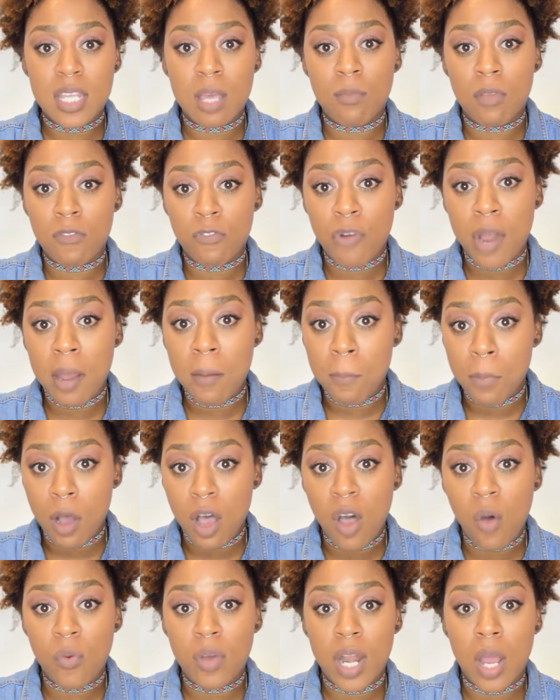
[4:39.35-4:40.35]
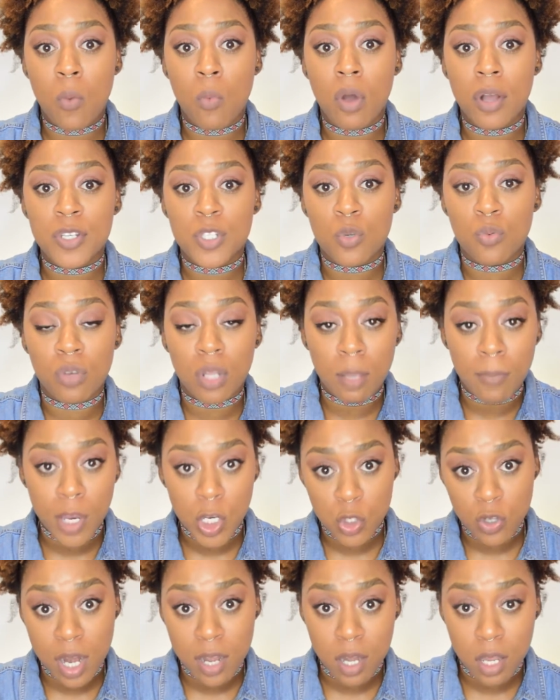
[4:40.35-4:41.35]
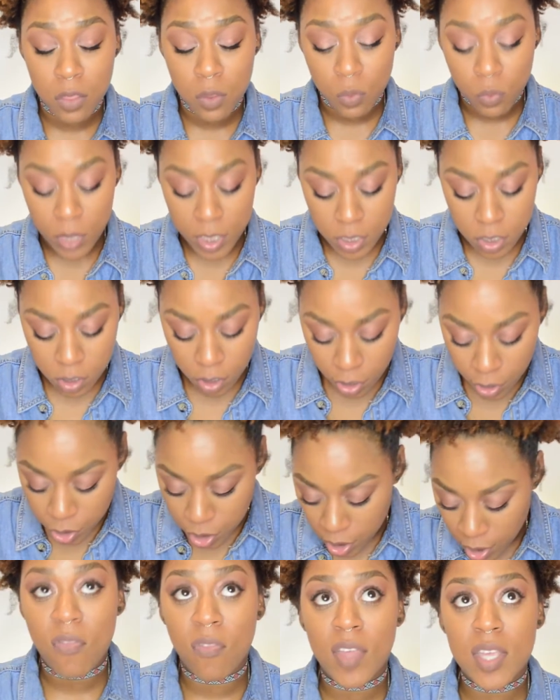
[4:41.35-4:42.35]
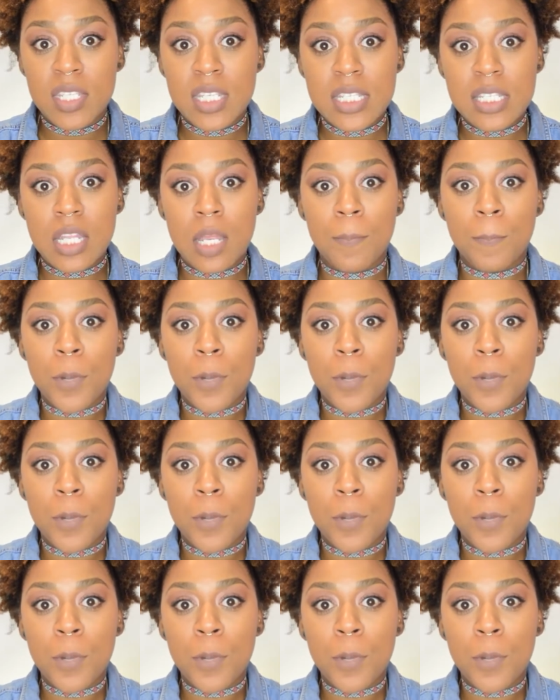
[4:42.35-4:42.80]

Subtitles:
and before I bought one I wanted to really make sure I did the research, and this is the